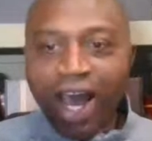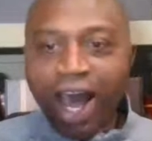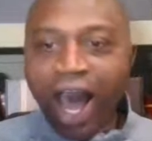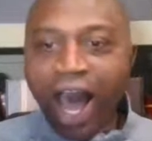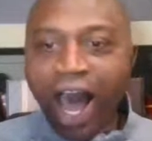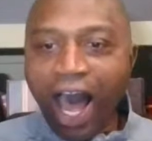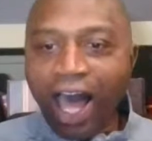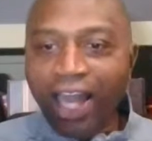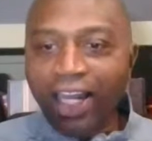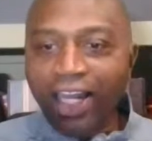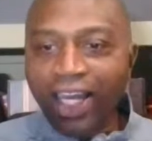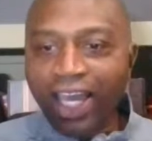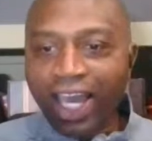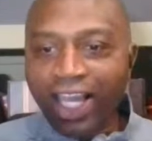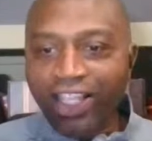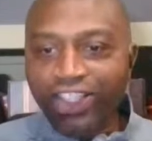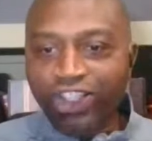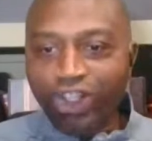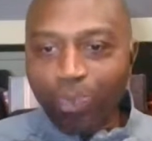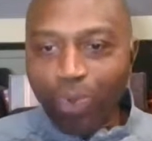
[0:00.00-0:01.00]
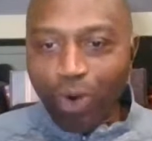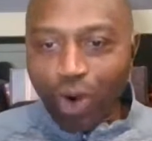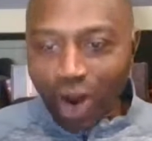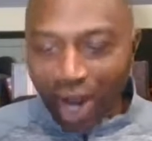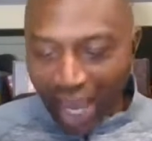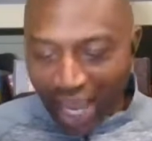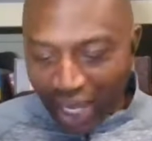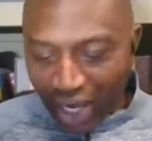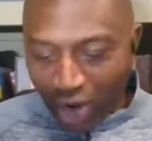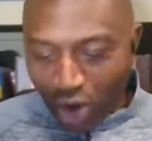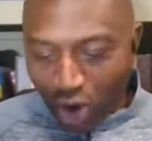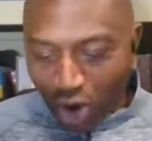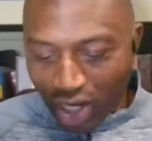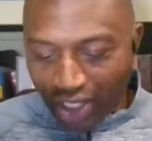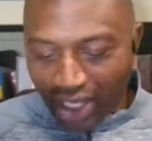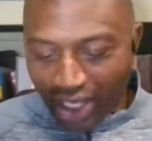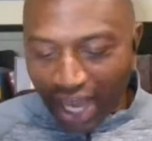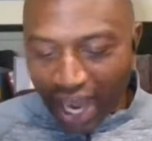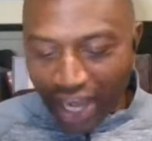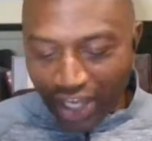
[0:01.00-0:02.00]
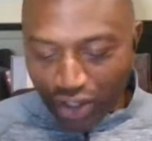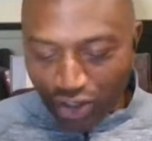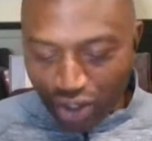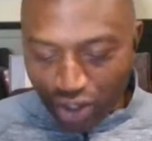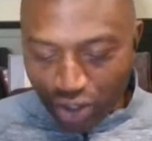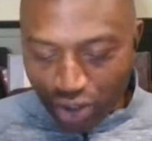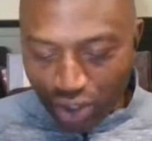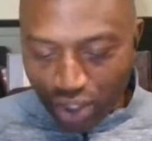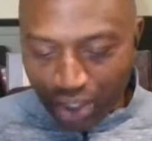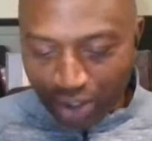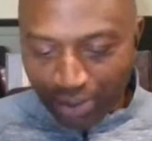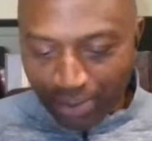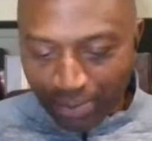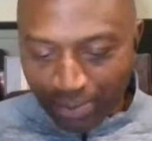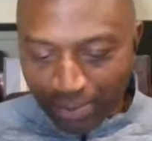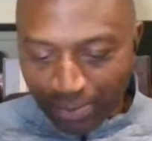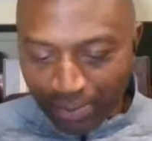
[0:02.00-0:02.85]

Holla at your boy. Hey, Courtney, how you doing?